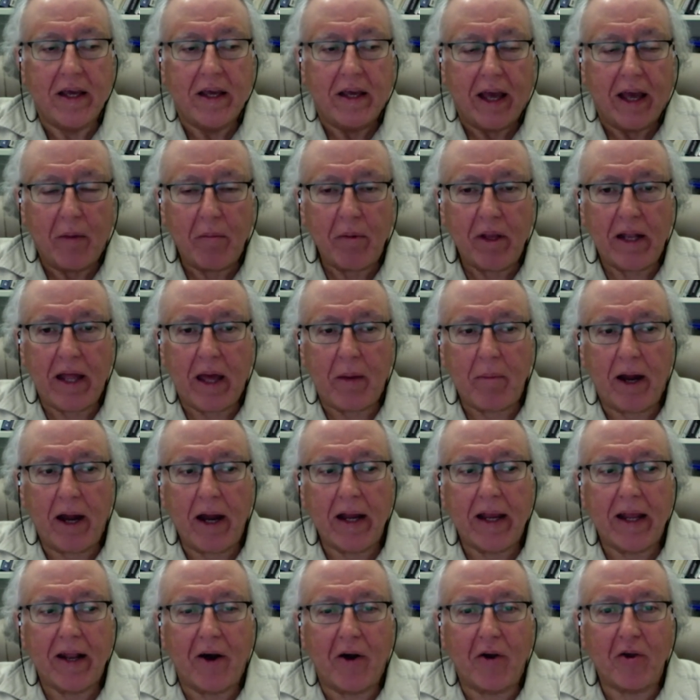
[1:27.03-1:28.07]
I mean,
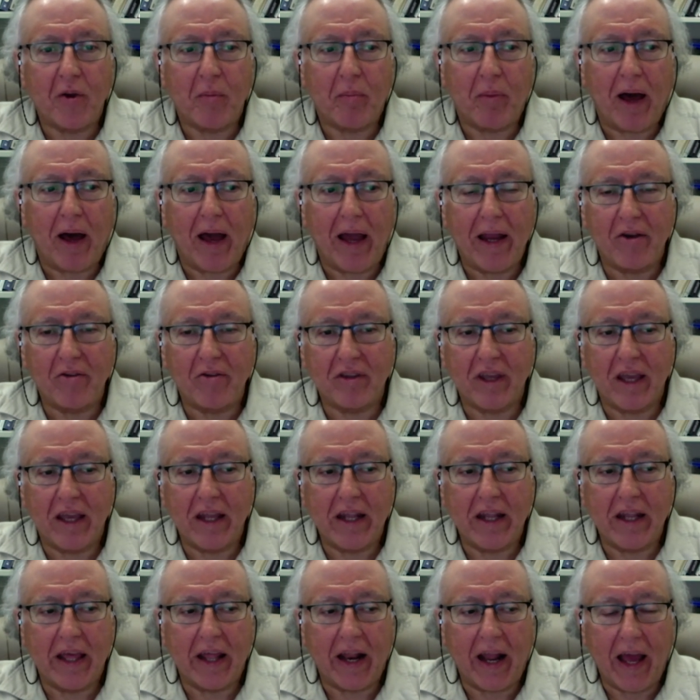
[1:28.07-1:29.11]
American occupiers in
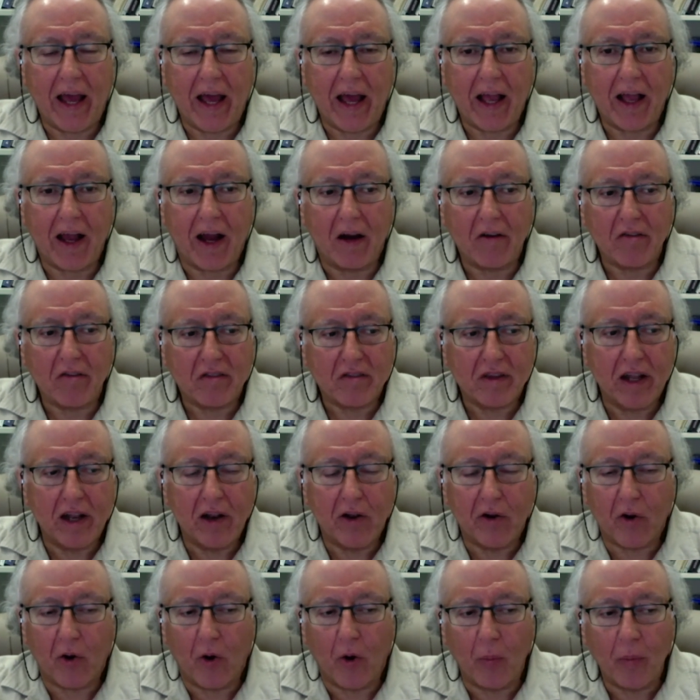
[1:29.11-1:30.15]
Iraq are still
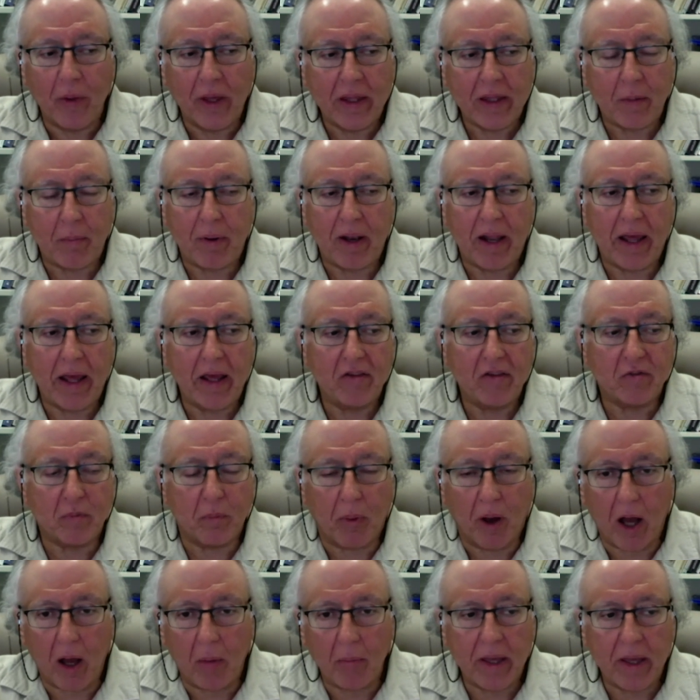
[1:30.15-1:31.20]
roaming the place,
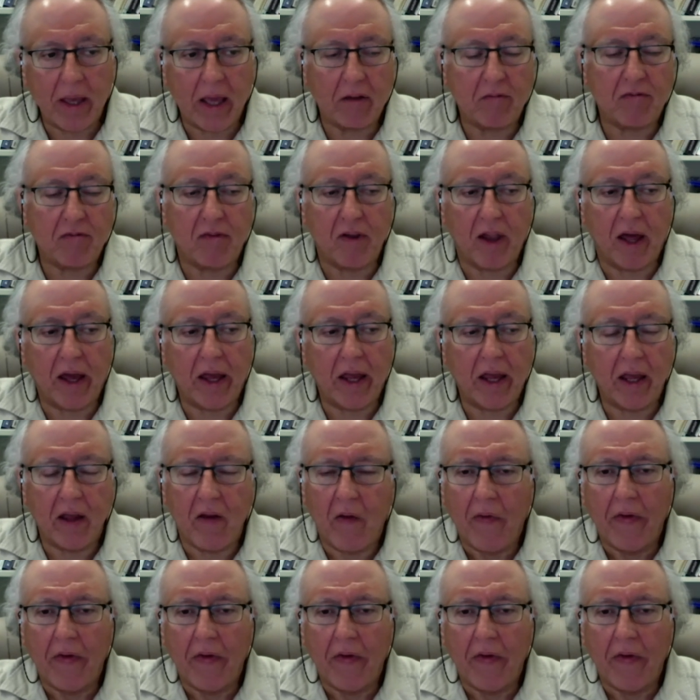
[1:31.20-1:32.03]
bombing and flying,